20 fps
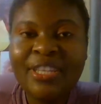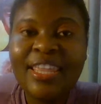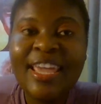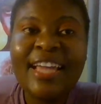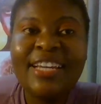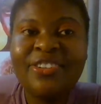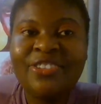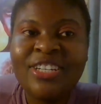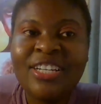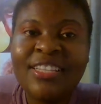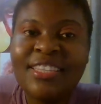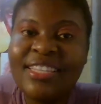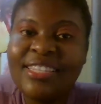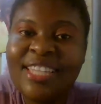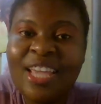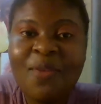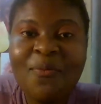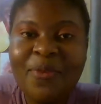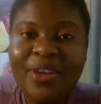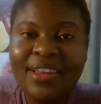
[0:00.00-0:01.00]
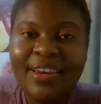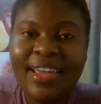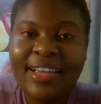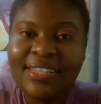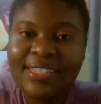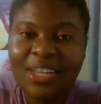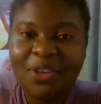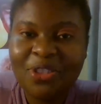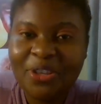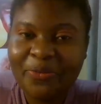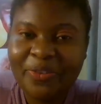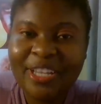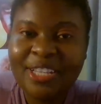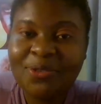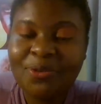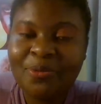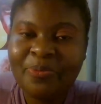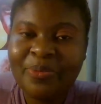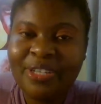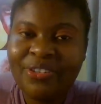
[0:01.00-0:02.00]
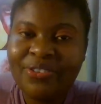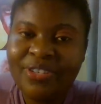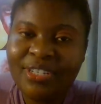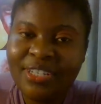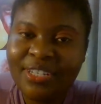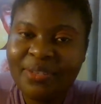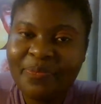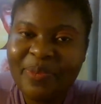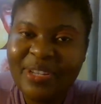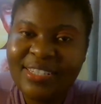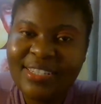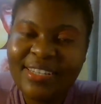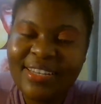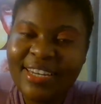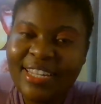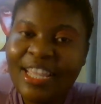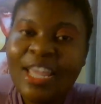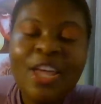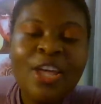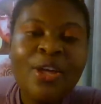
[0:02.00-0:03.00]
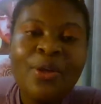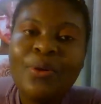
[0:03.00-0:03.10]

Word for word: They are treated the same way like South Africans will be treated, basically.